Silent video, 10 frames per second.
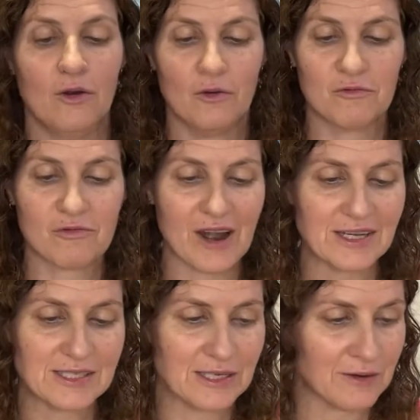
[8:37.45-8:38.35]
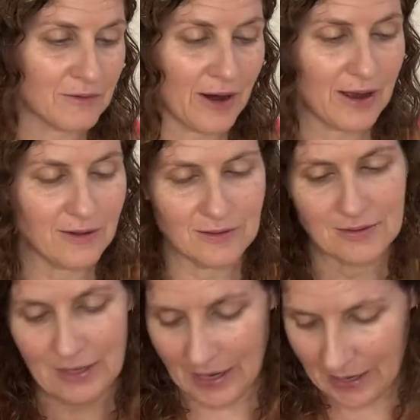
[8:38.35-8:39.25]
racing around,
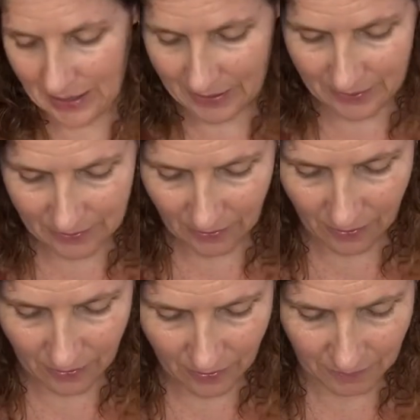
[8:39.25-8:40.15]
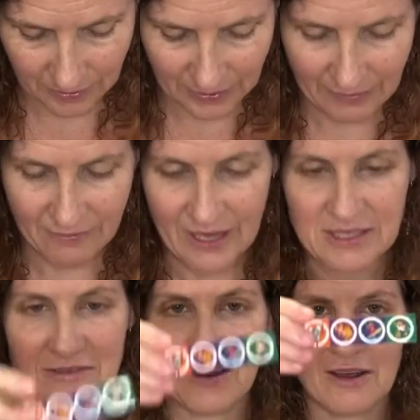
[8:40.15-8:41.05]
and I believe these
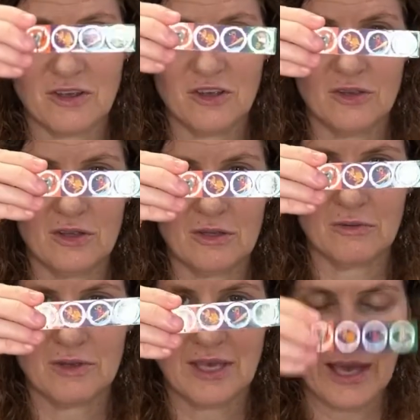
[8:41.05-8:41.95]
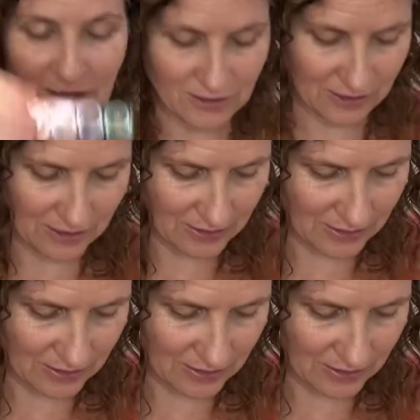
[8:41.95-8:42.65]
are our cute little counters.